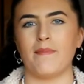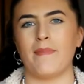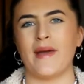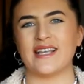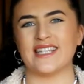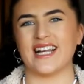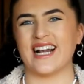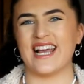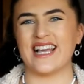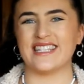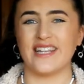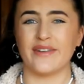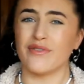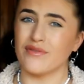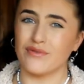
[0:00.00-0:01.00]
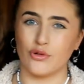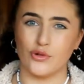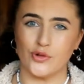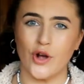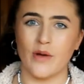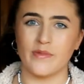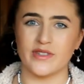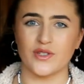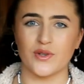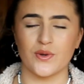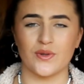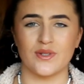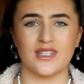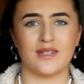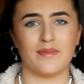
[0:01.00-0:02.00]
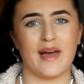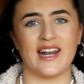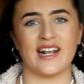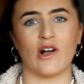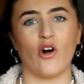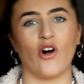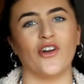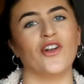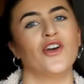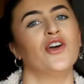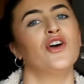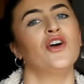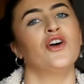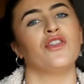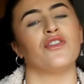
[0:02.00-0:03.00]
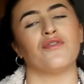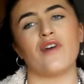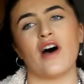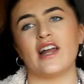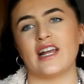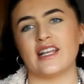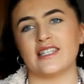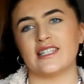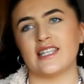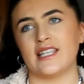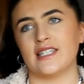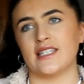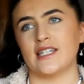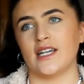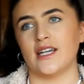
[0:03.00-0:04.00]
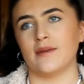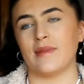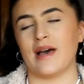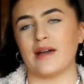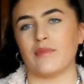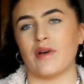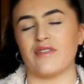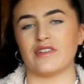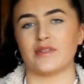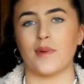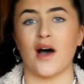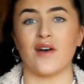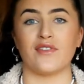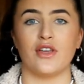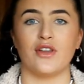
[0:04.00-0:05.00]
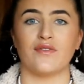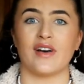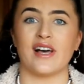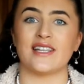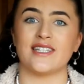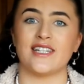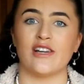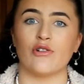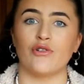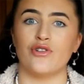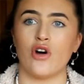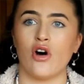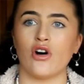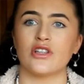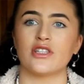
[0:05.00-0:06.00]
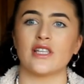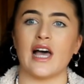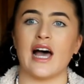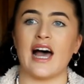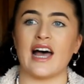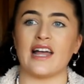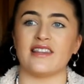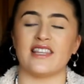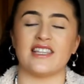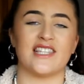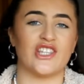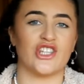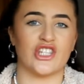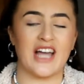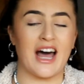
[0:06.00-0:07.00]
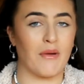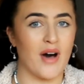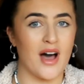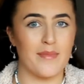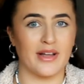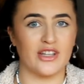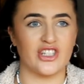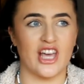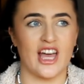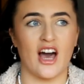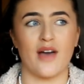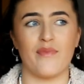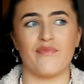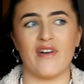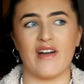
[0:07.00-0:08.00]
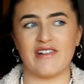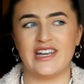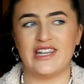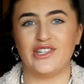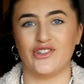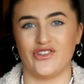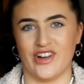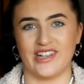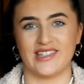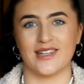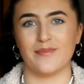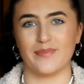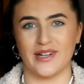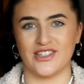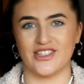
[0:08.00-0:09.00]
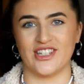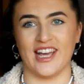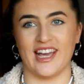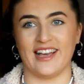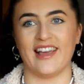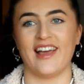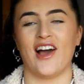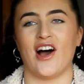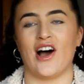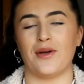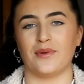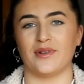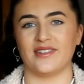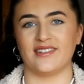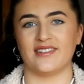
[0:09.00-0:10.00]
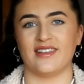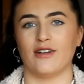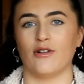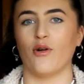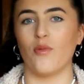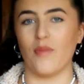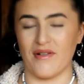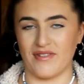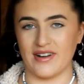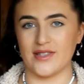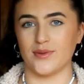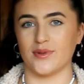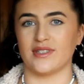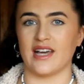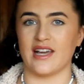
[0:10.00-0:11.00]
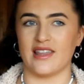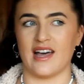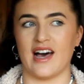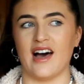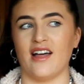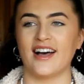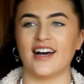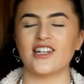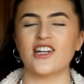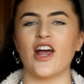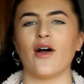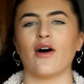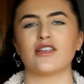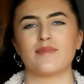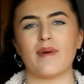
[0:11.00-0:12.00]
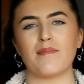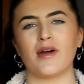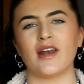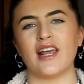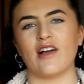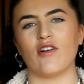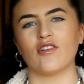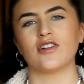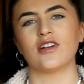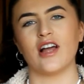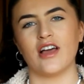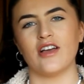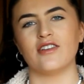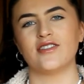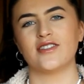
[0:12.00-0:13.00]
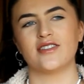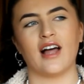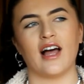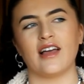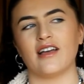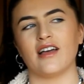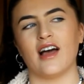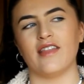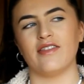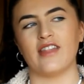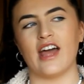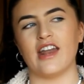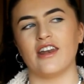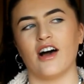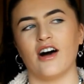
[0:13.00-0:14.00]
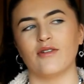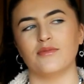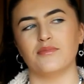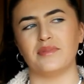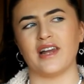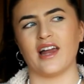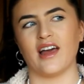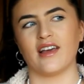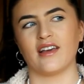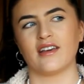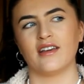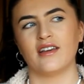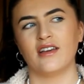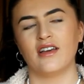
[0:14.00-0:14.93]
basically it's different for all drama schools depending on the finance system and whether it's part of a university or not. And this is just how I budget. I'm very strict at budgeting. All my friends will tell you that. I don't know, I'll spend money on clothes, like, and then I'll be like,